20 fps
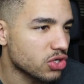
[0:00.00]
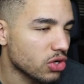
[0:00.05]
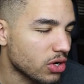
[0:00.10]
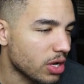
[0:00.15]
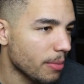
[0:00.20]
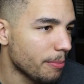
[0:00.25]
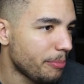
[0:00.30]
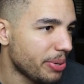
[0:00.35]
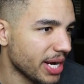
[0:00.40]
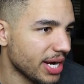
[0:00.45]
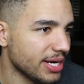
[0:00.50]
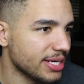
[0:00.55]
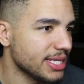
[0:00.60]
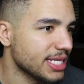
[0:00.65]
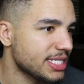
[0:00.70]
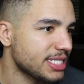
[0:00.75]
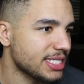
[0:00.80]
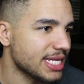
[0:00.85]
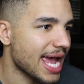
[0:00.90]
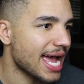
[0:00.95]
So comparing
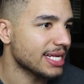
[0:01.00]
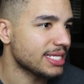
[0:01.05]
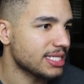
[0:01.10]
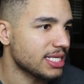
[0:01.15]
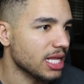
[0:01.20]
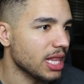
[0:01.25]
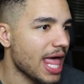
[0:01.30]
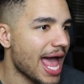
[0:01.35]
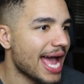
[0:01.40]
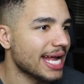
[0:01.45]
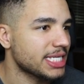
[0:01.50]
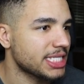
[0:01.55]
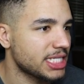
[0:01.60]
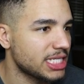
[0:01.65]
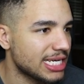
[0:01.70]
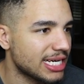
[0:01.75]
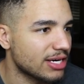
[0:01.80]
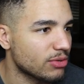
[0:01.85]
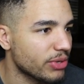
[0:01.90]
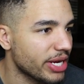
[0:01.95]
the stats to last
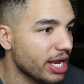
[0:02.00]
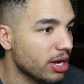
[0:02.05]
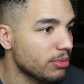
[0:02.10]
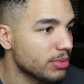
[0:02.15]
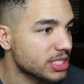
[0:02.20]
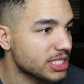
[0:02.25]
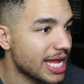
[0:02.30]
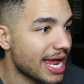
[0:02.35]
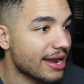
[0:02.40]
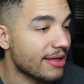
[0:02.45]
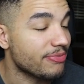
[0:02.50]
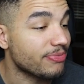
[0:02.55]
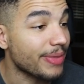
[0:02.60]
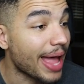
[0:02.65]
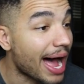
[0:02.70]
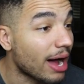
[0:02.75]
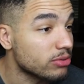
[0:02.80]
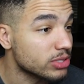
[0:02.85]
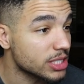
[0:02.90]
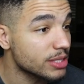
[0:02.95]
year, we almost had a
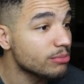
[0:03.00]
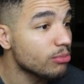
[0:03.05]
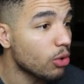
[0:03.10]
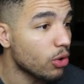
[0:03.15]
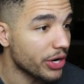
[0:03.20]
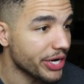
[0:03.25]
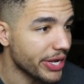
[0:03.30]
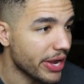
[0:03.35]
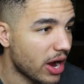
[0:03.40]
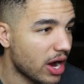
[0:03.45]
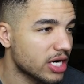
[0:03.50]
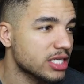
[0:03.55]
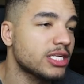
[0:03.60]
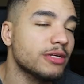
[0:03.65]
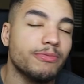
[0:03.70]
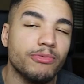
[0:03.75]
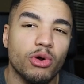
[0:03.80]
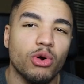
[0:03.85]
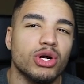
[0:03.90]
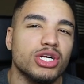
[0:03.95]
thousand more yards.
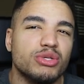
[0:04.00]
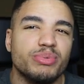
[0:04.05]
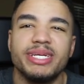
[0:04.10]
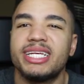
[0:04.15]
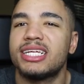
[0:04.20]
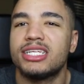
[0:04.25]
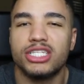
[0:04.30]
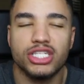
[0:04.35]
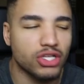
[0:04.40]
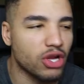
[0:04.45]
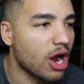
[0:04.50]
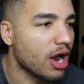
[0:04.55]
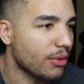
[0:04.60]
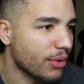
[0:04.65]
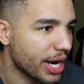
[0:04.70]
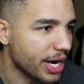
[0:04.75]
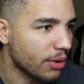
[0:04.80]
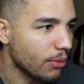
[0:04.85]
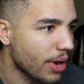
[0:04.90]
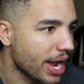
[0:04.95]
Of course, we didn't start
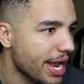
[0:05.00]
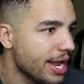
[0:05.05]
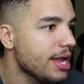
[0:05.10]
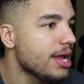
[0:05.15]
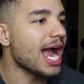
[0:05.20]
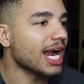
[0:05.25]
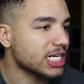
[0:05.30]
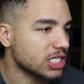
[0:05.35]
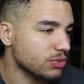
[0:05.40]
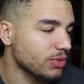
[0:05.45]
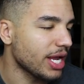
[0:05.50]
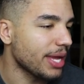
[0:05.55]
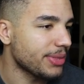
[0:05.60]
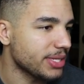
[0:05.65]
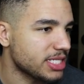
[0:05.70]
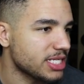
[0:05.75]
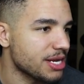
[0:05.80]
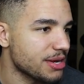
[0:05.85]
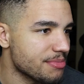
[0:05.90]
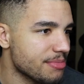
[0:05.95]
right away. Actually, had
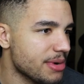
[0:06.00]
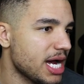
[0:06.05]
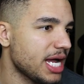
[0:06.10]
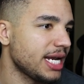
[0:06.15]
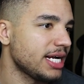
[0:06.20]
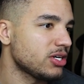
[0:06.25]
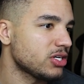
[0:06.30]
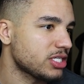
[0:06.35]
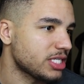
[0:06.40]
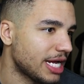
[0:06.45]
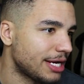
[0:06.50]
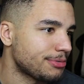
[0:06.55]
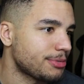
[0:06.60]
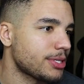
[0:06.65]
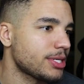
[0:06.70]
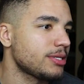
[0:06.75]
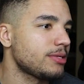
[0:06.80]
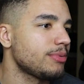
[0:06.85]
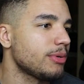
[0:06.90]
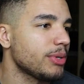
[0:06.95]
the same amount of
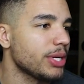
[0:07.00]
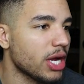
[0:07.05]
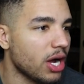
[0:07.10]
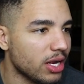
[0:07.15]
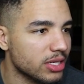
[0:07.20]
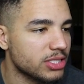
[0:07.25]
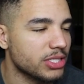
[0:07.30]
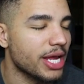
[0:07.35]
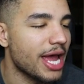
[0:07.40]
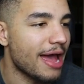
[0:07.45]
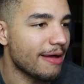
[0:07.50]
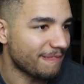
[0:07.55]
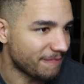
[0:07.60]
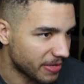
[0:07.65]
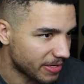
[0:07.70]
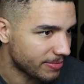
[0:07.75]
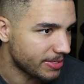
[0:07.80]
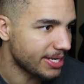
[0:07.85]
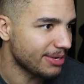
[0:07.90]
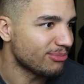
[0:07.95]
interceptions, but we also have
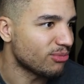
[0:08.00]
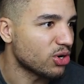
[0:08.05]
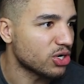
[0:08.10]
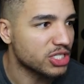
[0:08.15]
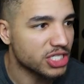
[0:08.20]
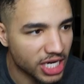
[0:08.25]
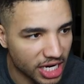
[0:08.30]
15 more